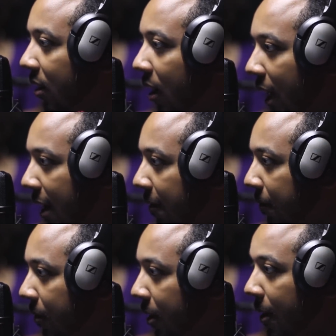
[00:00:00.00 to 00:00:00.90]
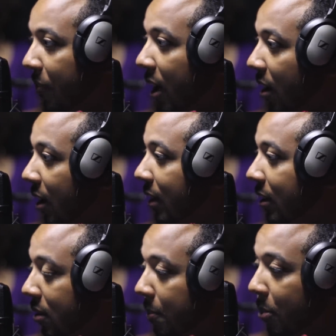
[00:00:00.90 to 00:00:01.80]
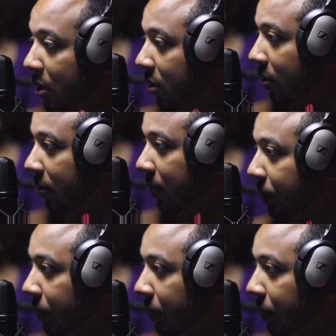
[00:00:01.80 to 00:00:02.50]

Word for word: in your life that are going to disappoint you.